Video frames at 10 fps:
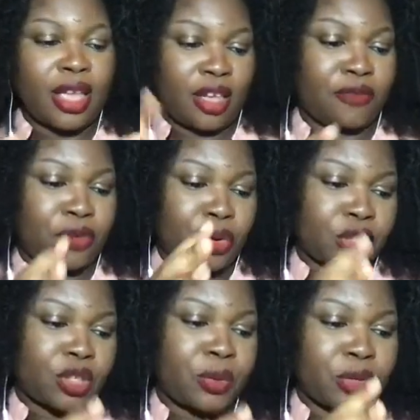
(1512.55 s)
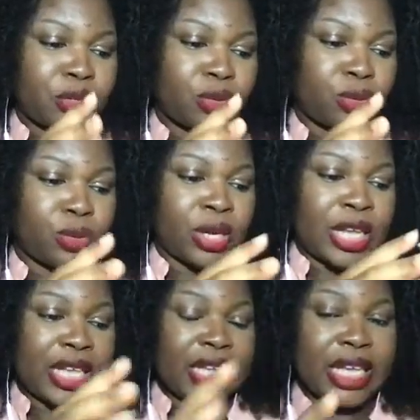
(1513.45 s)
if you're supposed to
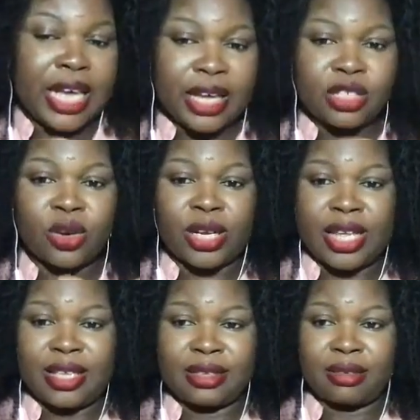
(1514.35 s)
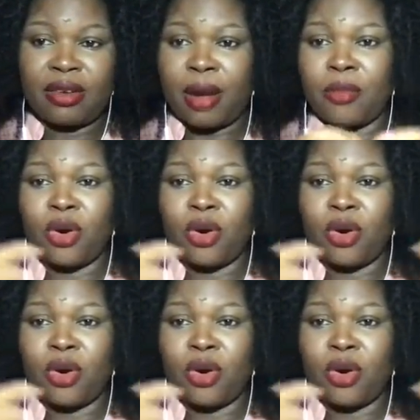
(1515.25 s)
engage on Instagram